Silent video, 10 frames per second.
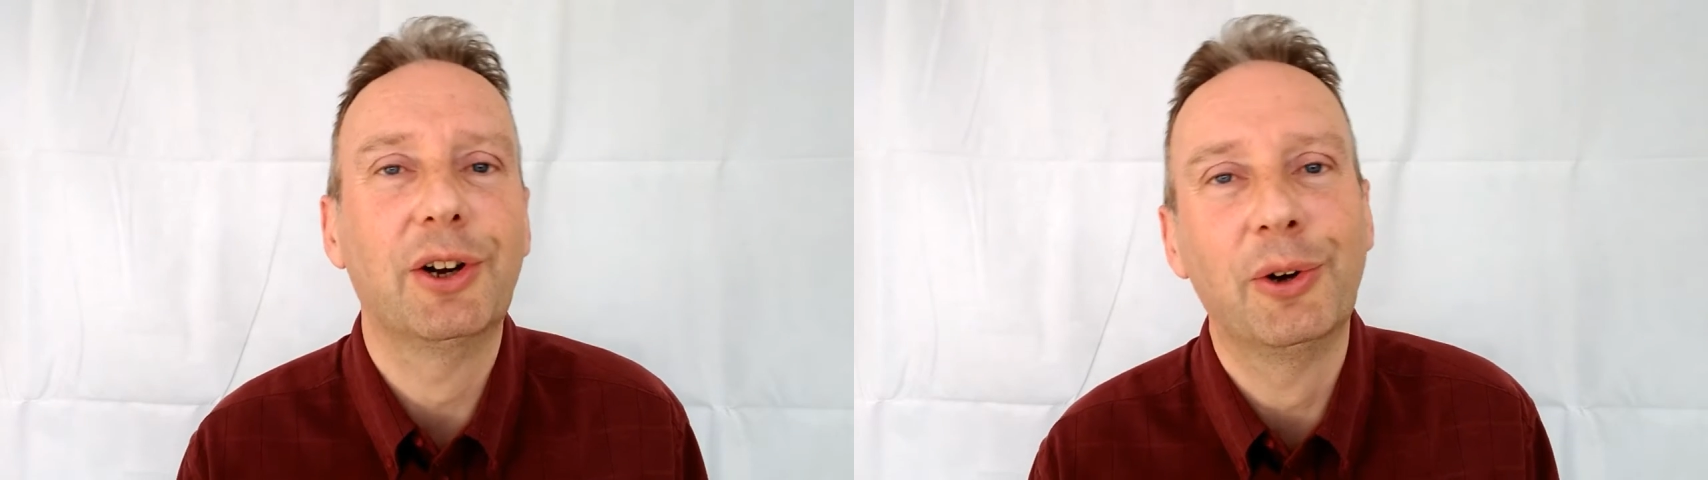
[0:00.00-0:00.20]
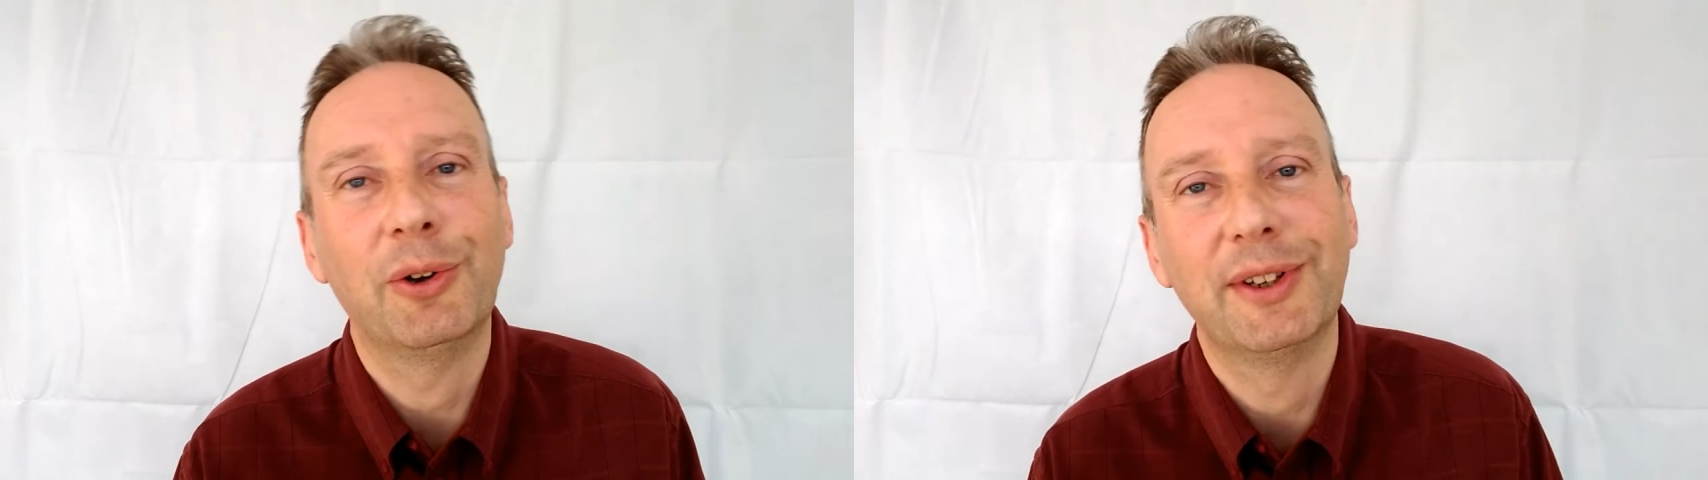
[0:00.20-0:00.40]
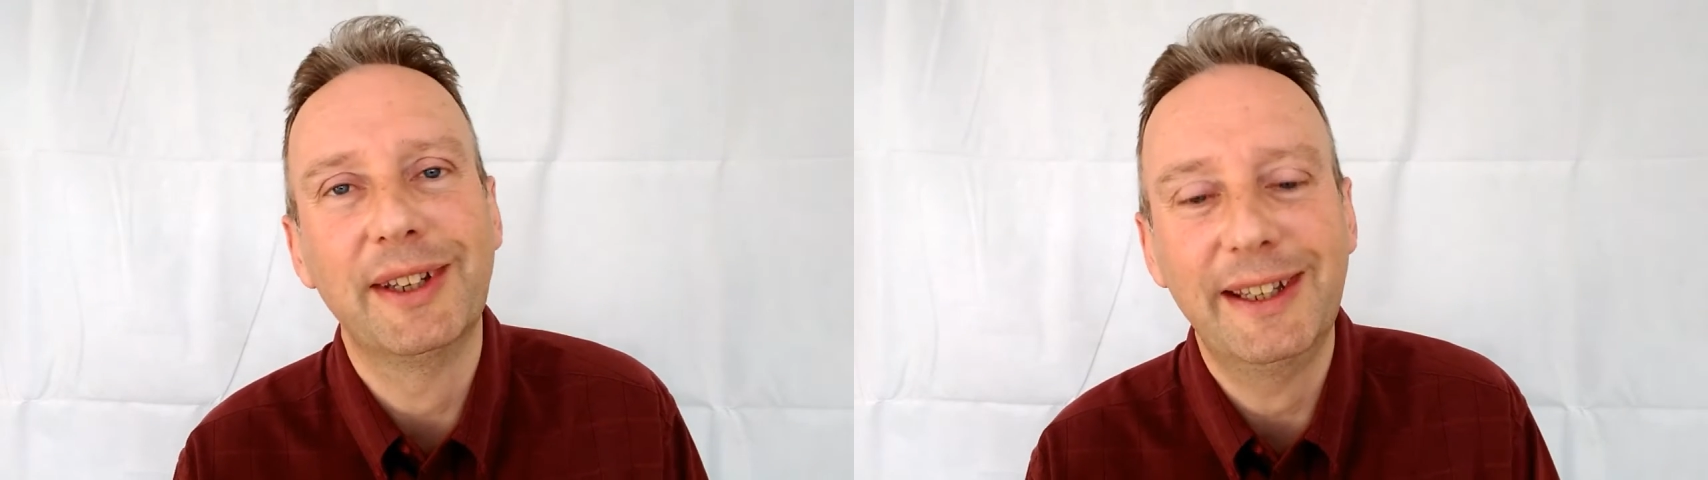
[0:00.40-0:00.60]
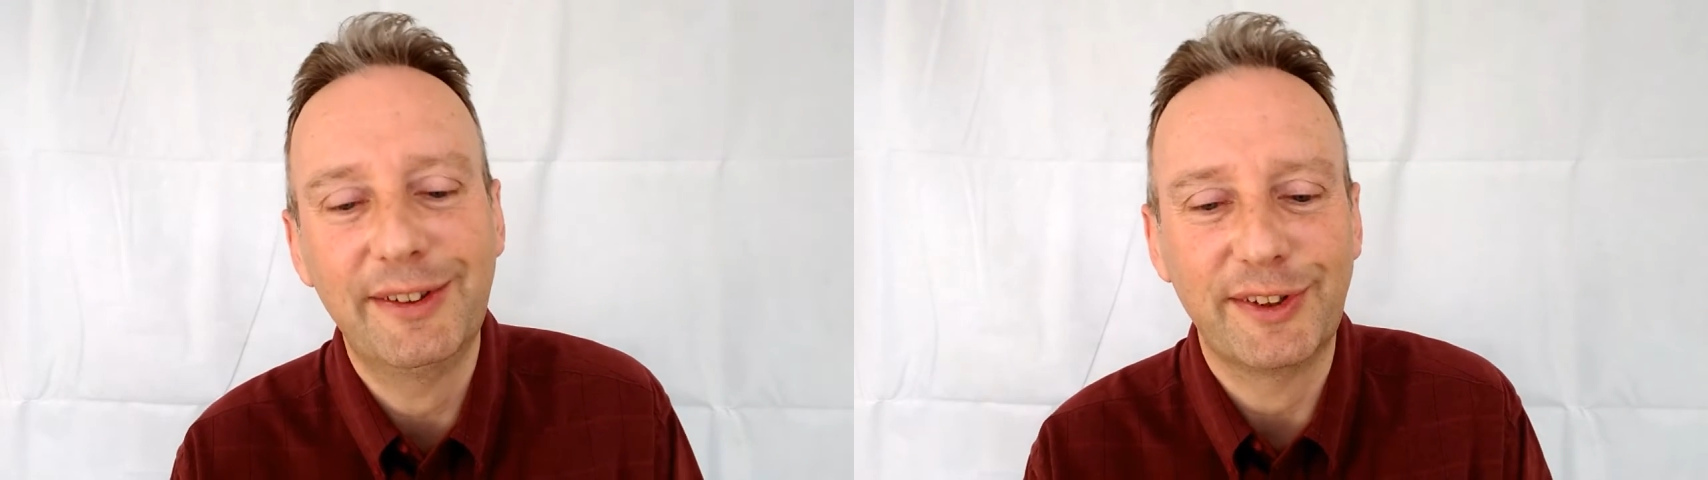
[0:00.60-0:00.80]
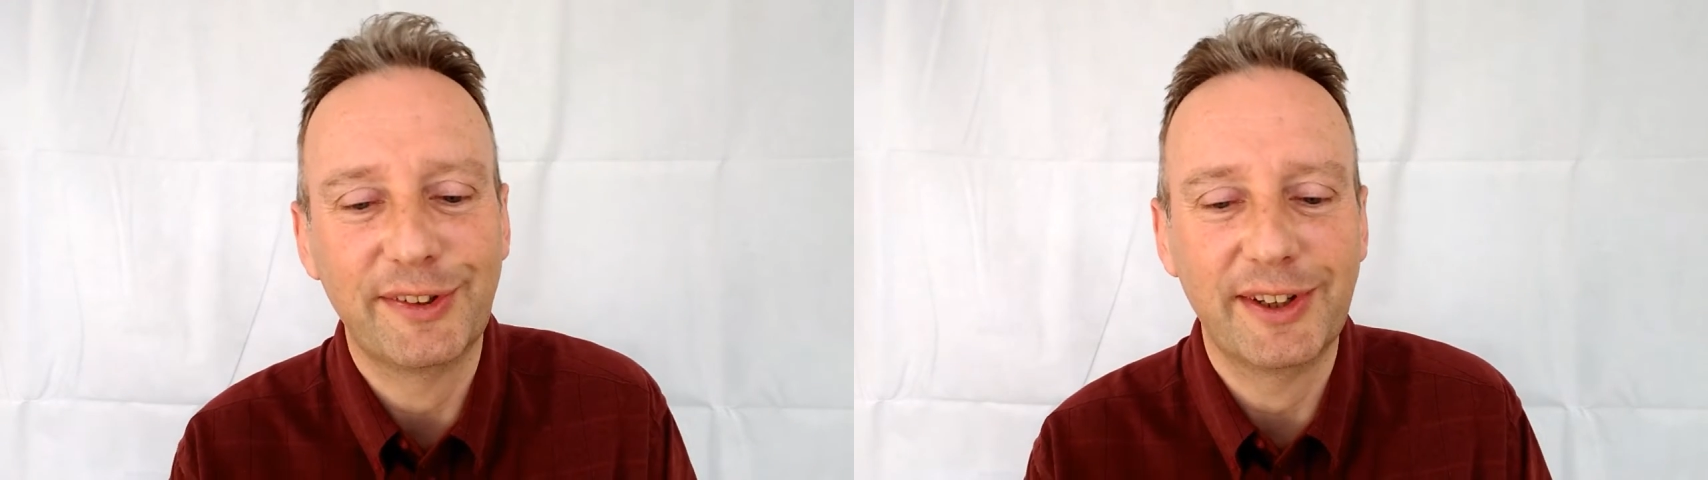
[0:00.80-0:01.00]
on
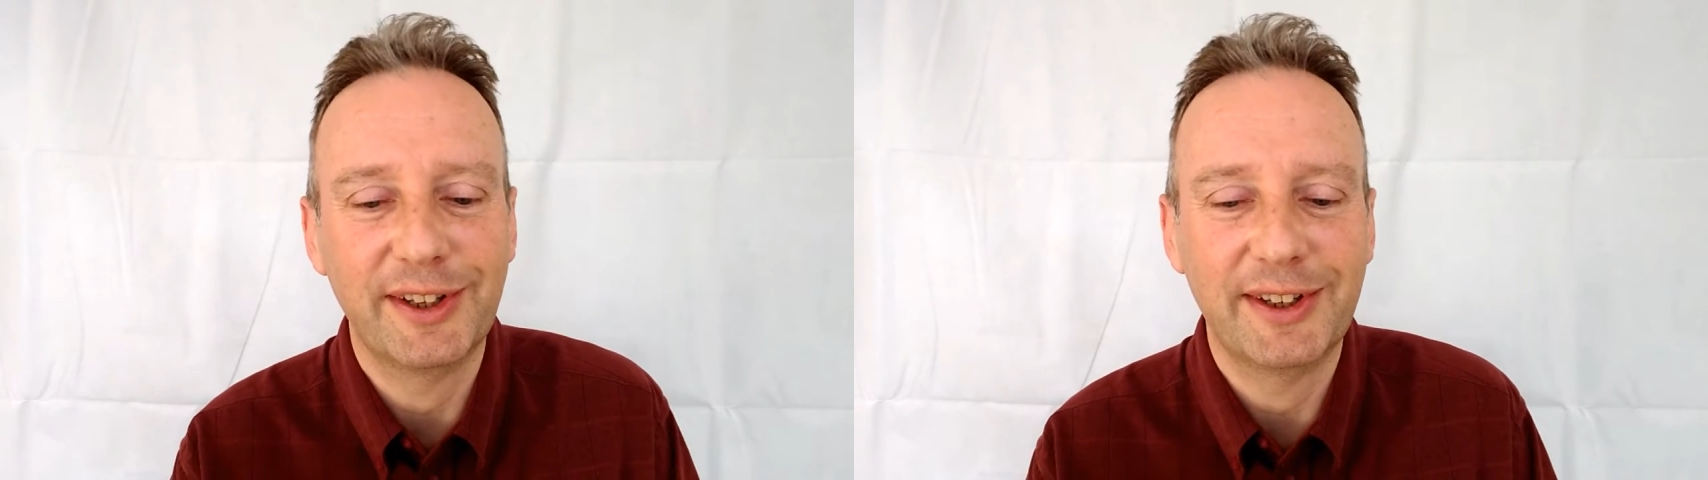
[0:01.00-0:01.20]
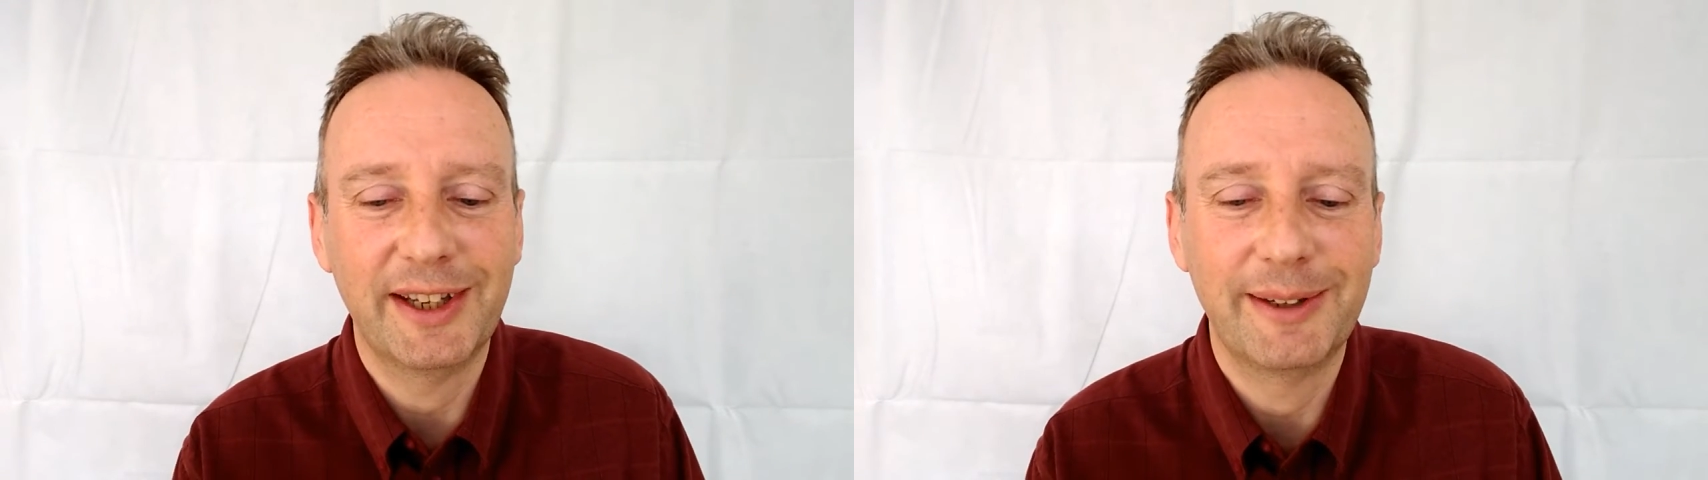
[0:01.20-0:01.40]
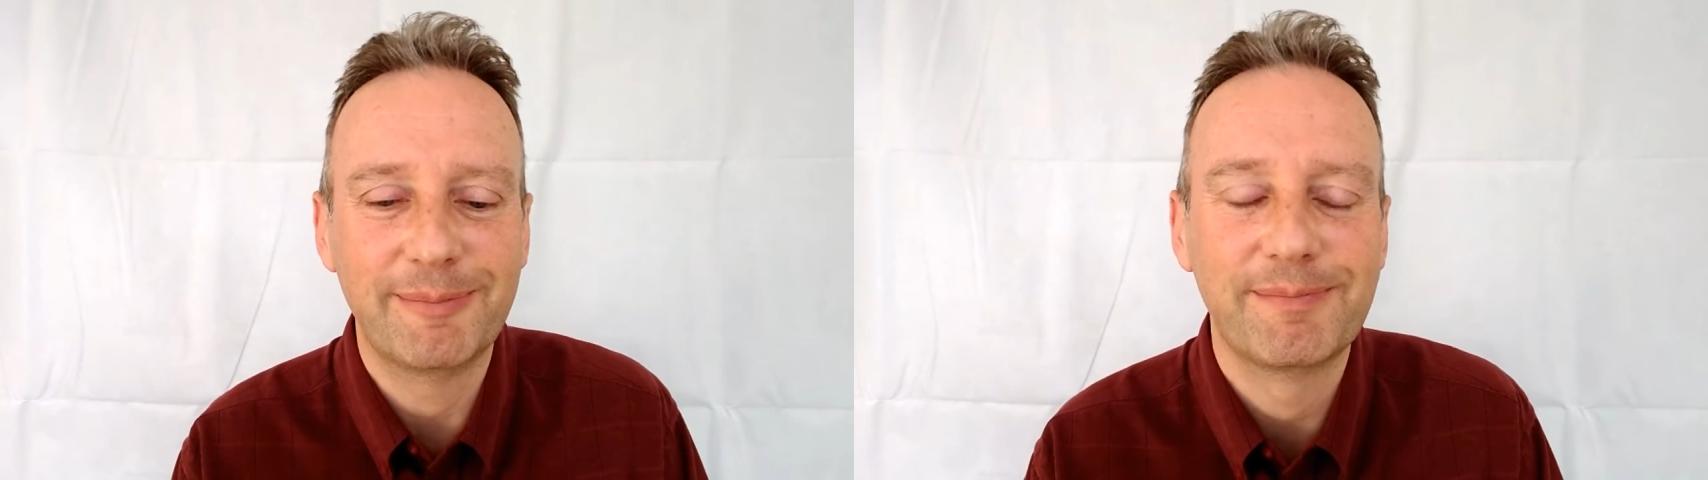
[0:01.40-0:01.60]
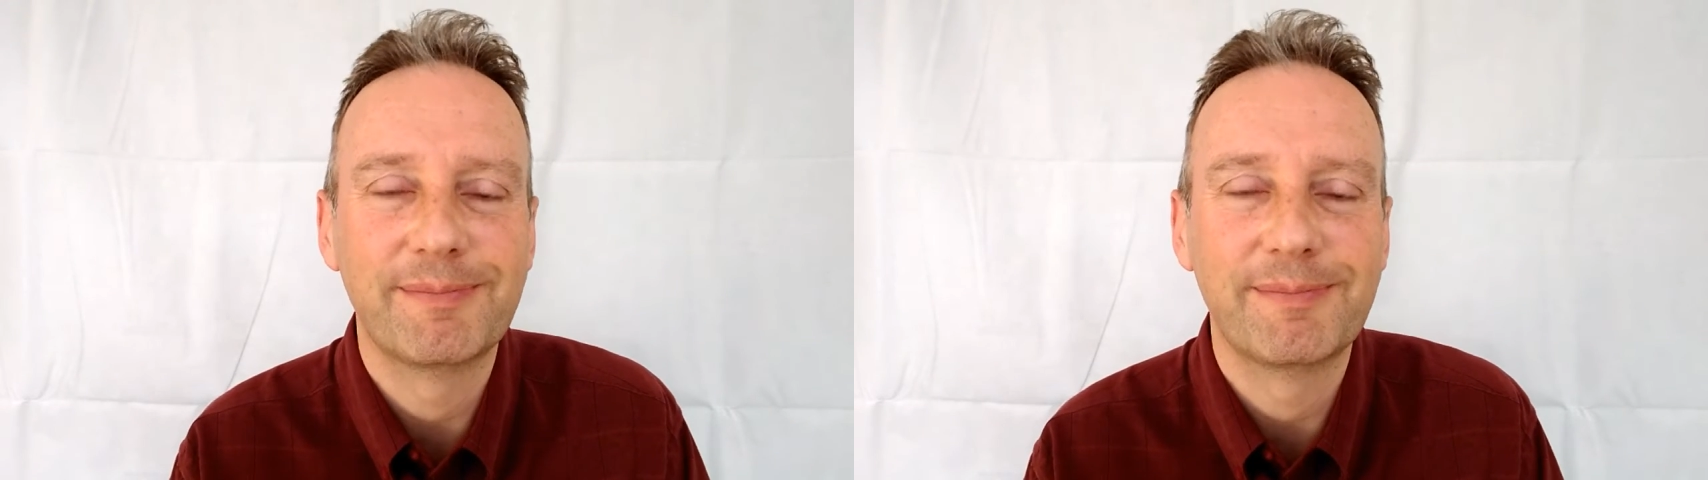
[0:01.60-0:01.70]
Easter Sunday.